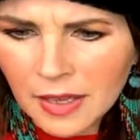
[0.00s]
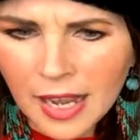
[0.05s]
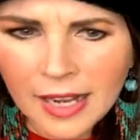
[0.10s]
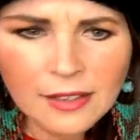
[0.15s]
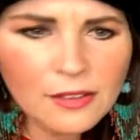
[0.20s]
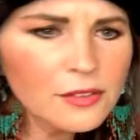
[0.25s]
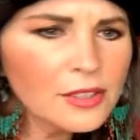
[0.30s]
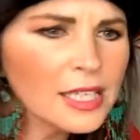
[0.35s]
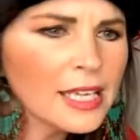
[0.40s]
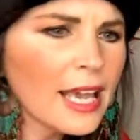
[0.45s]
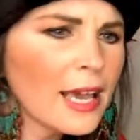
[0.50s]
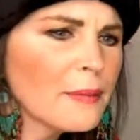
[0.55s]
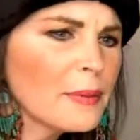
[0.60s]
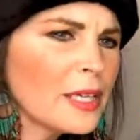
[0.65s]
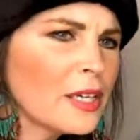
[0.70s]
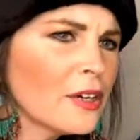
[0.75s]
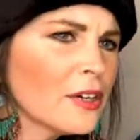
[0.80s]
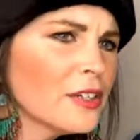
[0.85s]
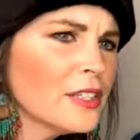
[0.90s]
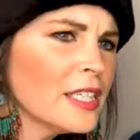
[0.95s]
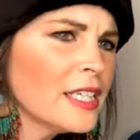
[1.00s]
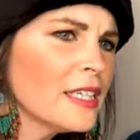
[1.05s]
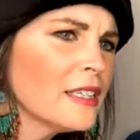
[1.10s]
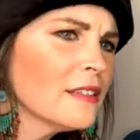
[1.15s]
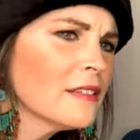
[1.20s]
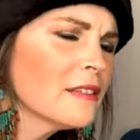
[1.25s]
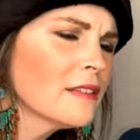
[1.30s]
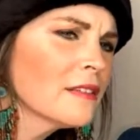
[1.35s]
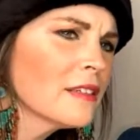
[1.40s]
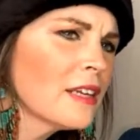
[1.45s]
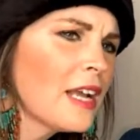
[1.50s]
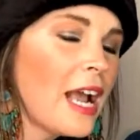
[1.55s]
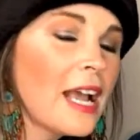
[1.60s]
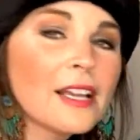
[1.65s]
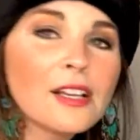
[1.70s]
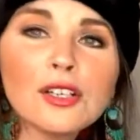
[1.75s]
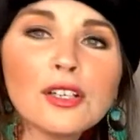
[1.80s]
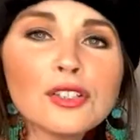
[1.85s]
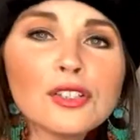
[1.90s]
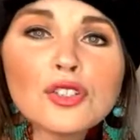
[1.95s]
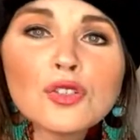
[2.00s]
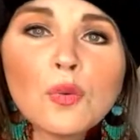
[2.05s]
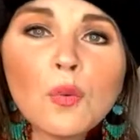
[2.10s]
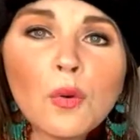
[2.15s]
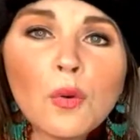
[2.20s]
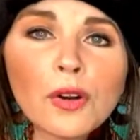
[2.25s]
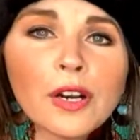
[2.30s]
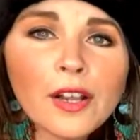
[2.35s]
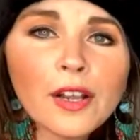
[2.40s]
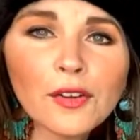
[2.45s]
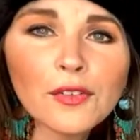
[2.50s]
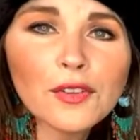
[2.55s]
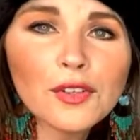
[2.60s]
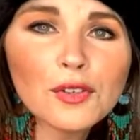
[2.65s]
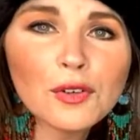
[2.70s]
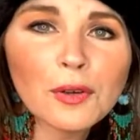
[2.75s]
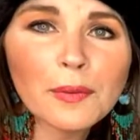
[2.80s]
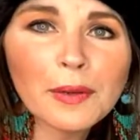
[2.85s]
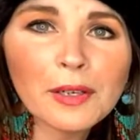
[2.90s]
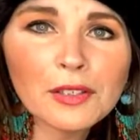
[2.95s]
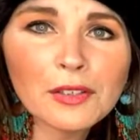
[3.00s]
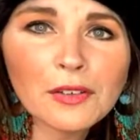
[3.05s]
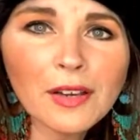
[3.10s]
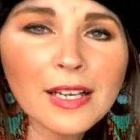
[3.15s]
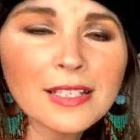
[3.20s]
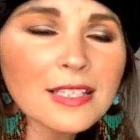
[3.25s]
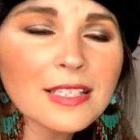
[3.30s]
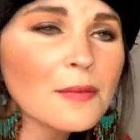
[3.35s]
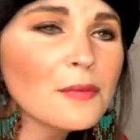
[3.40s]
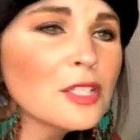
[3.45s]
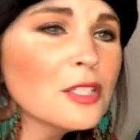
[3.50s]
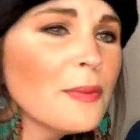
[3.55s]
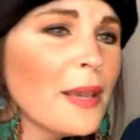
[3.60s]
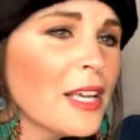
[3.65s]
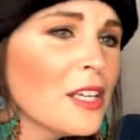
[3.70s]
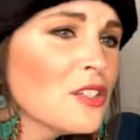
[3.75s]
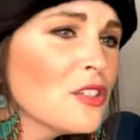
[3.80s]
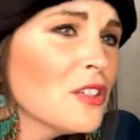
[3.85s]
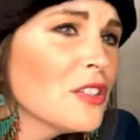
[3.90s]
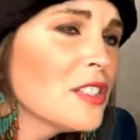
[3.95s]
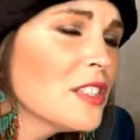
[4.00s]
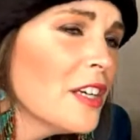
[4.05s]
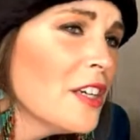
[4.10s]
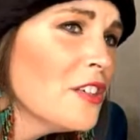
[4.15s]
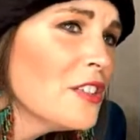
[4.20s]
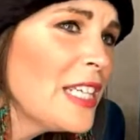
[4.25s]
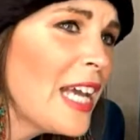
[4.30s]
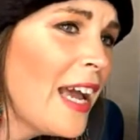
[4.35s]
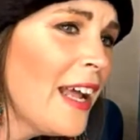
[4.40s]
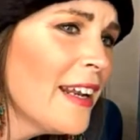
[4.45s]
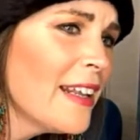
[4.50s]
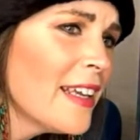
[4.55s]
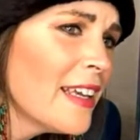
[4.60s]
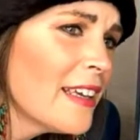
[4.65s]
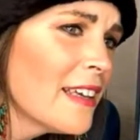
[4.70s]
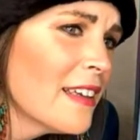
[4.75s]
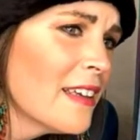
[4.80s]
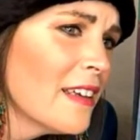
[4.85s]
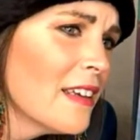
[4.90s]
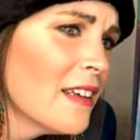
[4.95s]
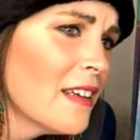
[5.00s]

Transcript: I don't think Abby heard it. I could have sworn I heard the doorbell, you guys. I'm just making sure it's not your daddy.